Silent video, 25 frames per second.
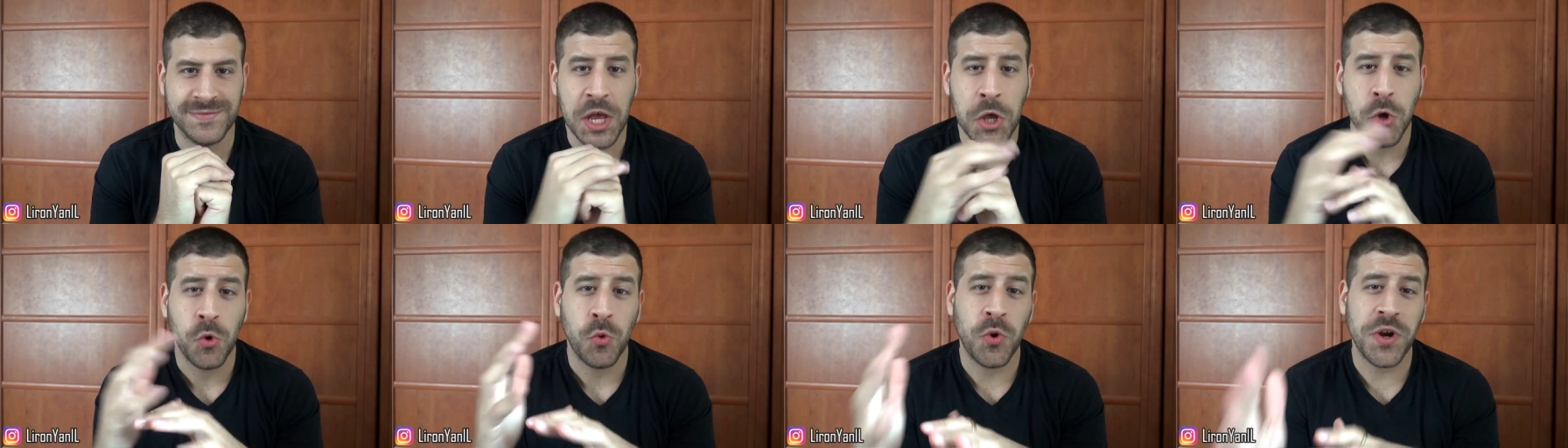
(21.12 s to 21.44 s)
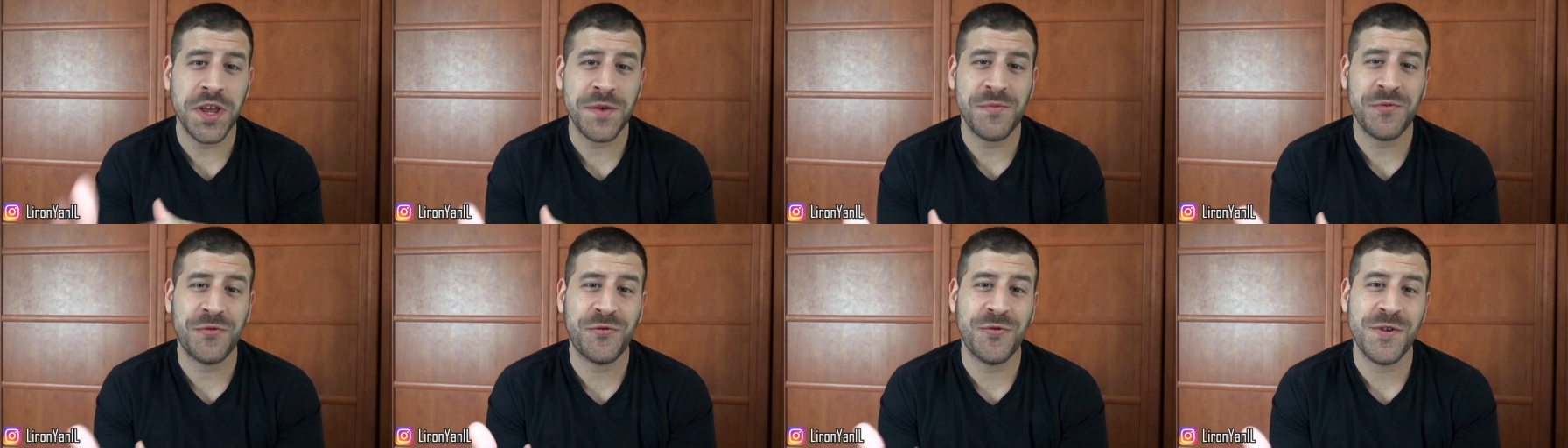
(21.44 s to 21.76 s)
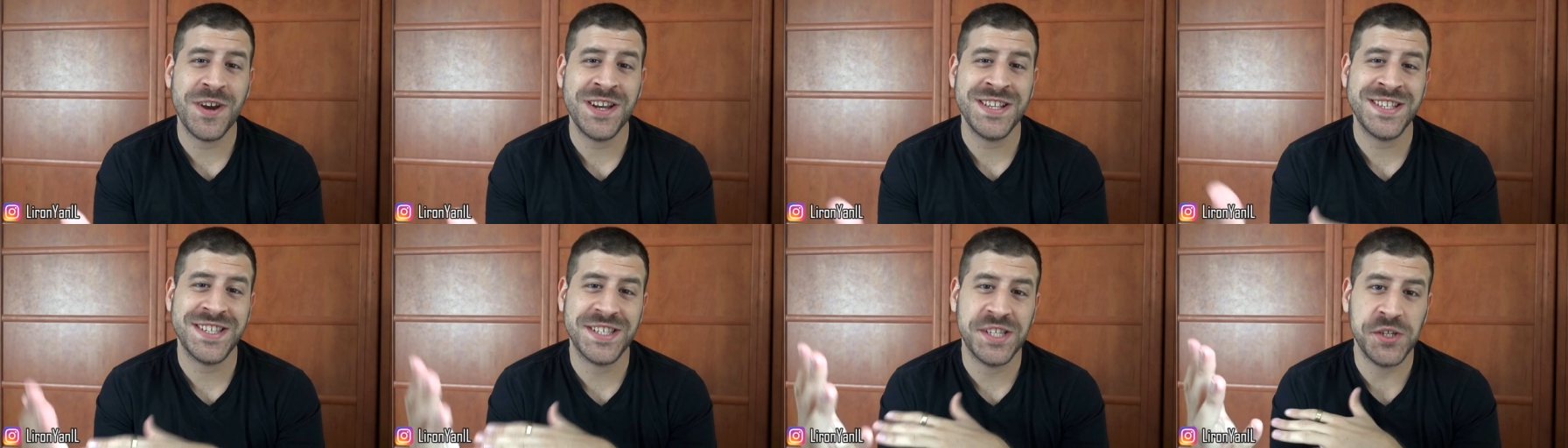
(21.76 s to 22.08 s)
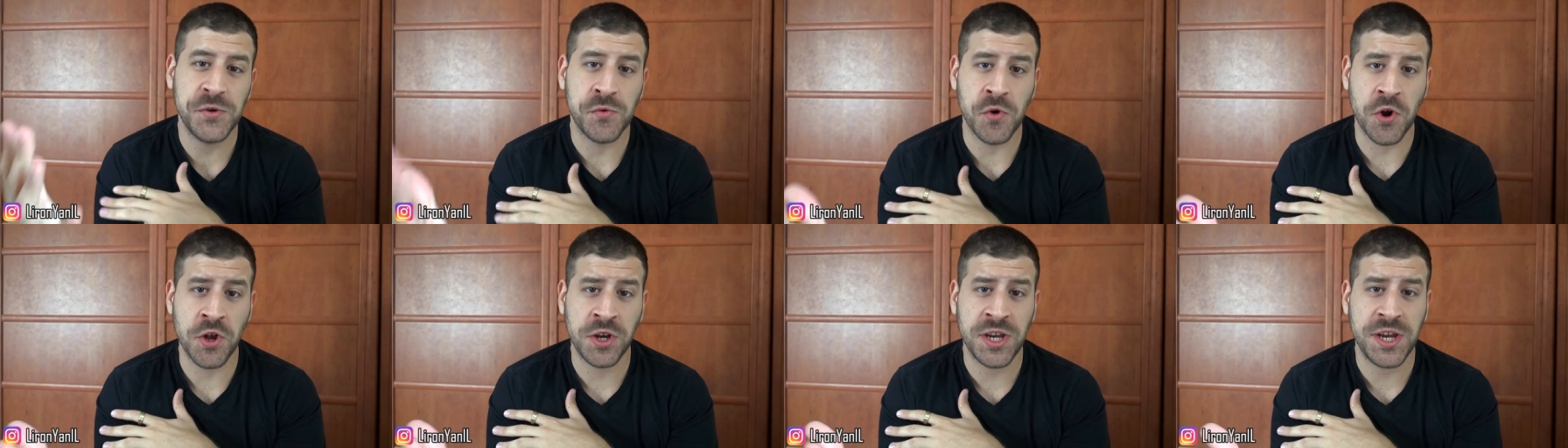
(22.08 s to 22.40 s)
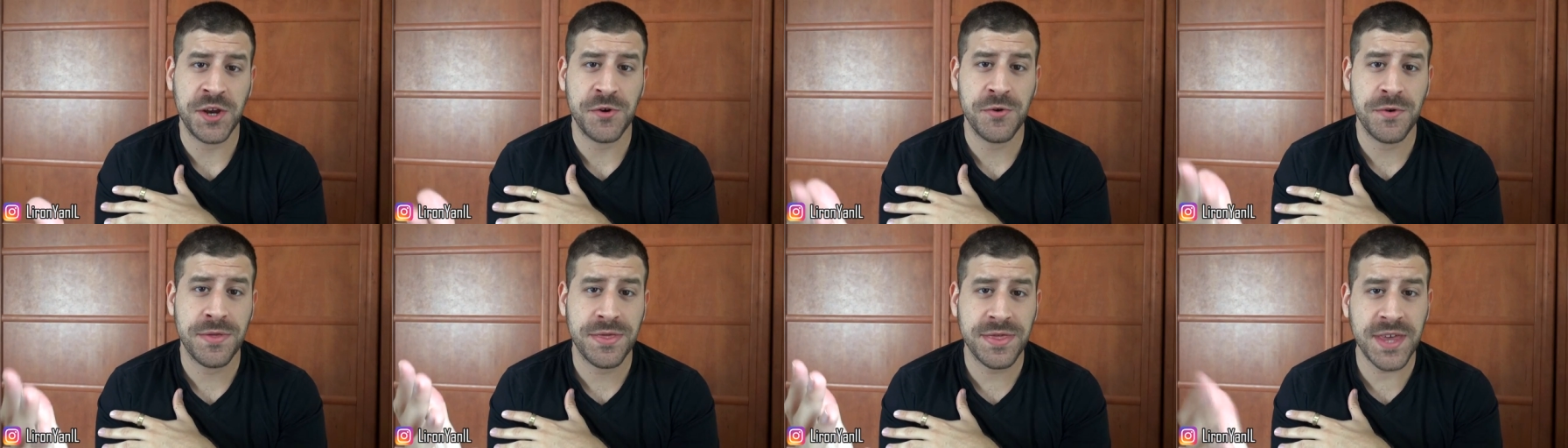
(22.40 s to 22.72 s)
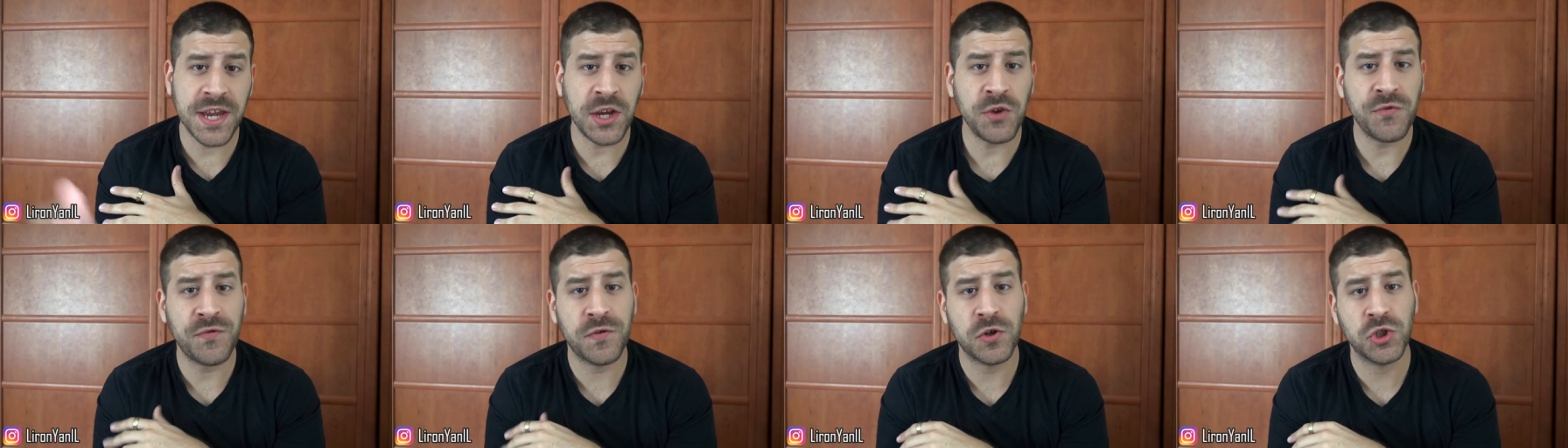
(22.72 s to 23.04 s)
What up friends, Liron here.
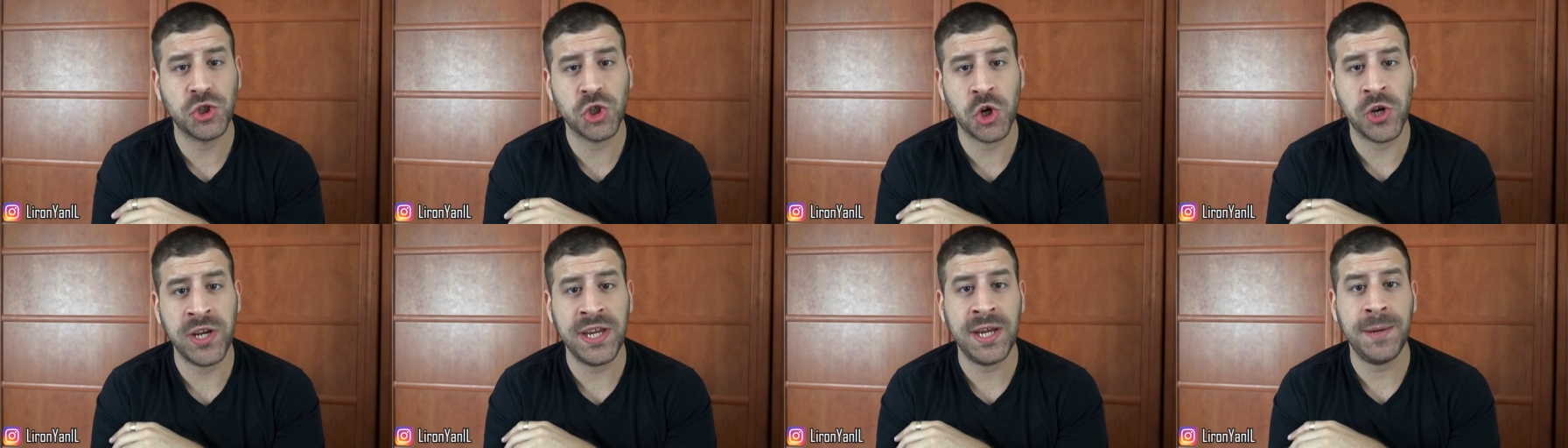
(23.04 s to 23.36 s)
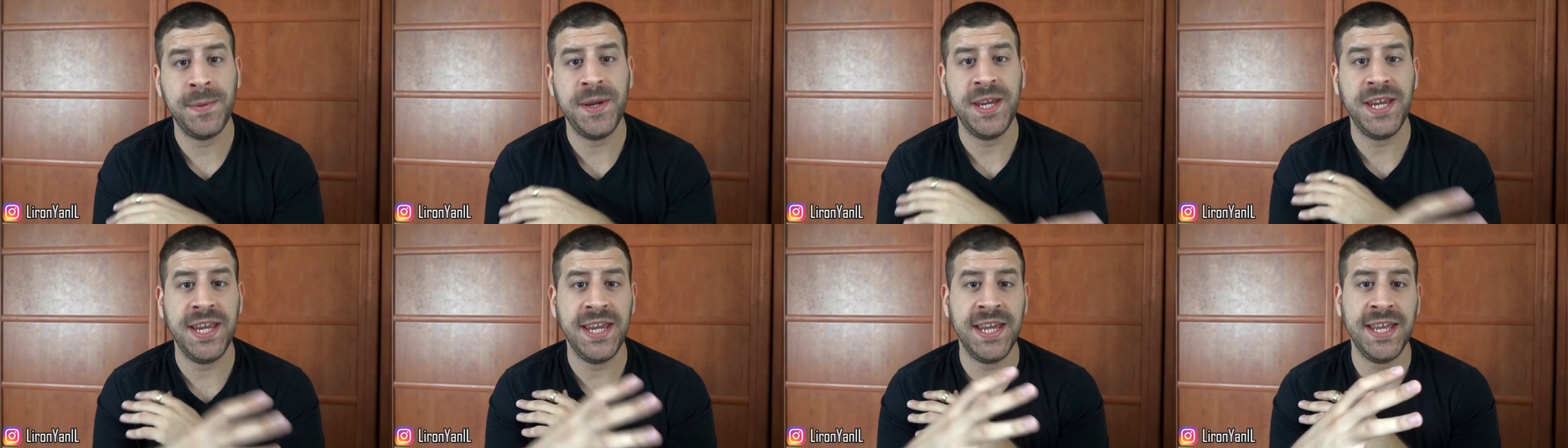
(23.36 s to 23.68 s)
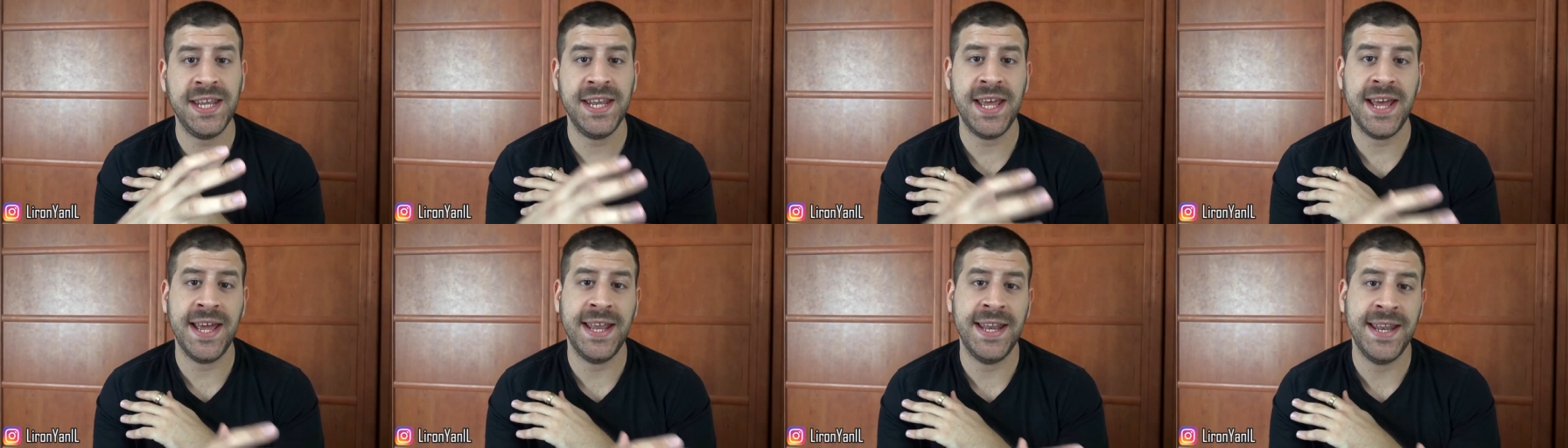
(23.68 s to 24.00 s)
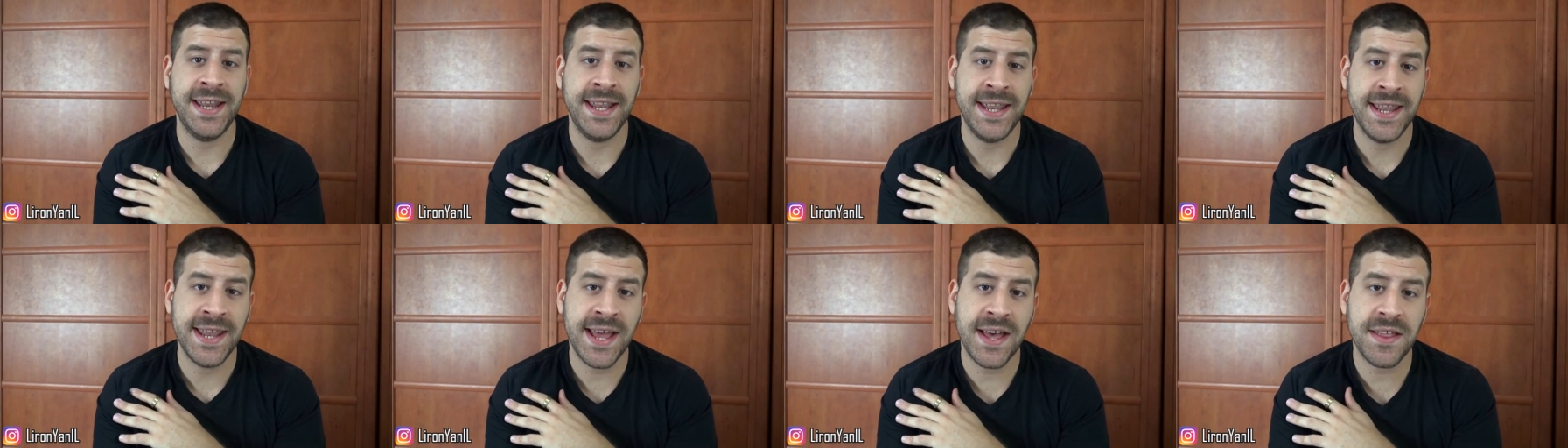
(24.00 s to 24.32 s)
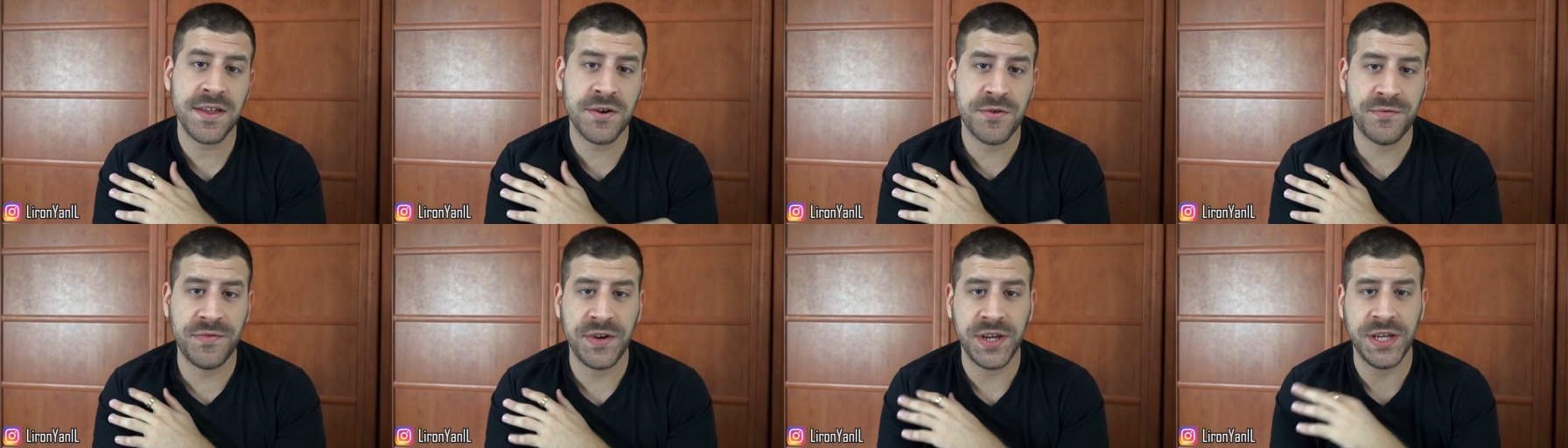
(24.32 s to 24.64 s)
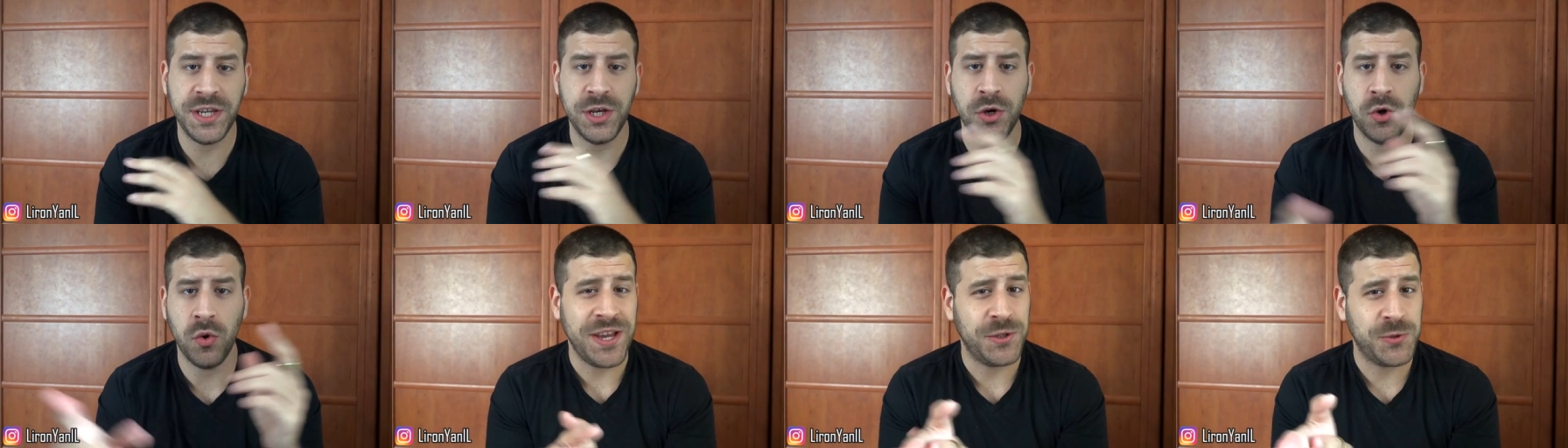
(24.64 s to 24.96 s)
Thank you for joining me in another
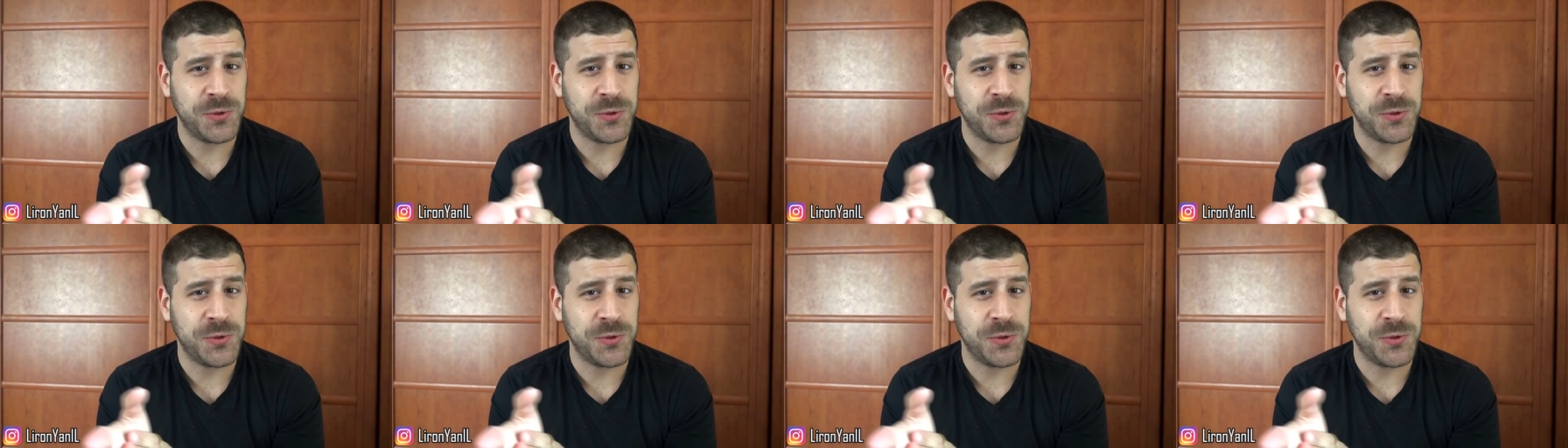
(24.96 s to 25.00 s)
video.